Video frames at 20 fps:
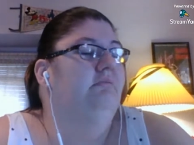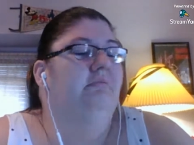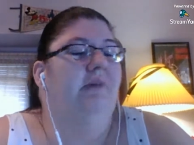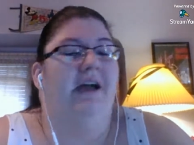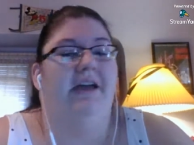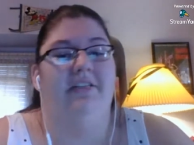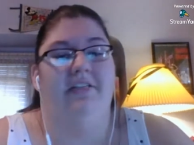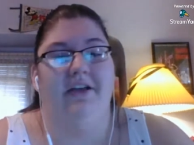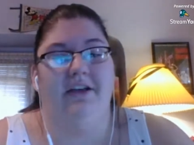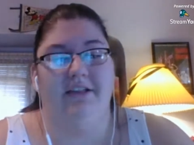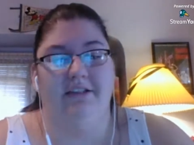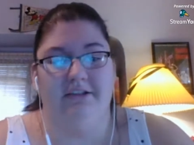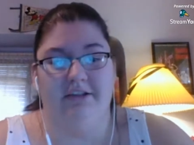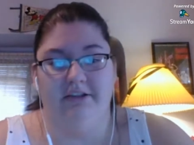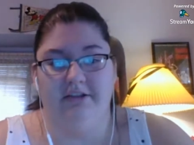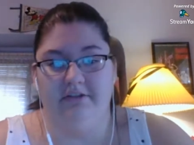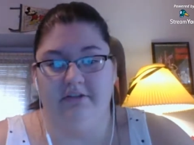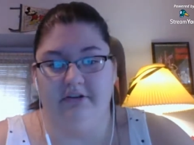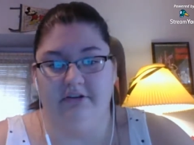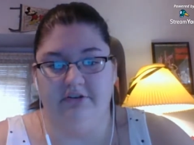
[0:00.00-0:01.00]
My luck is
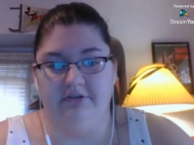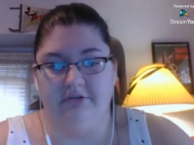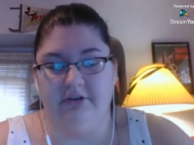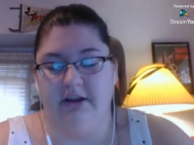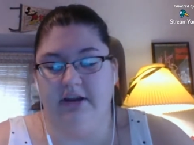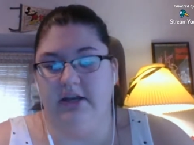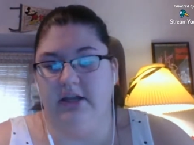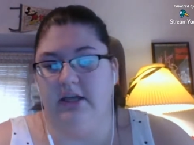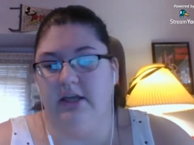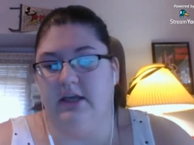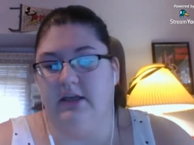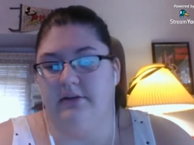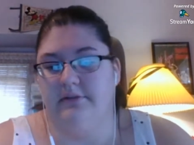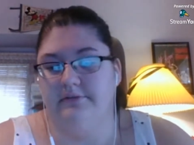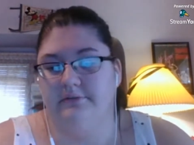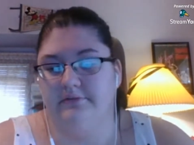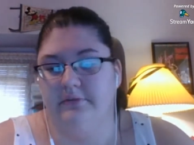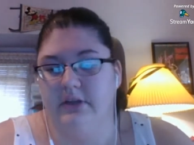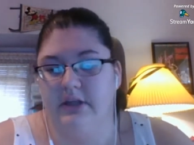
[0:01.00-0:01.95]
going to start to rain again.